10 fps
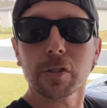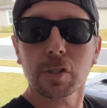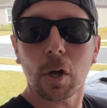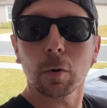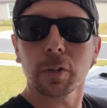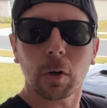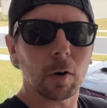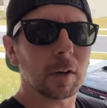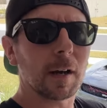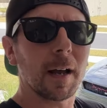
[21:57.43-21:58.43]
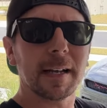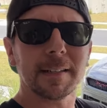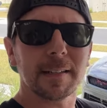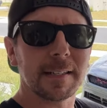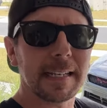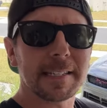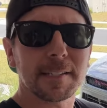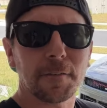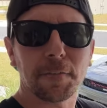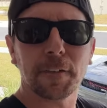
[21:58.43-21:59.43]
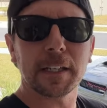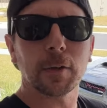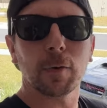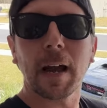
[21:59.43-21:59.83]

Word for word: So the car kinda needs to figure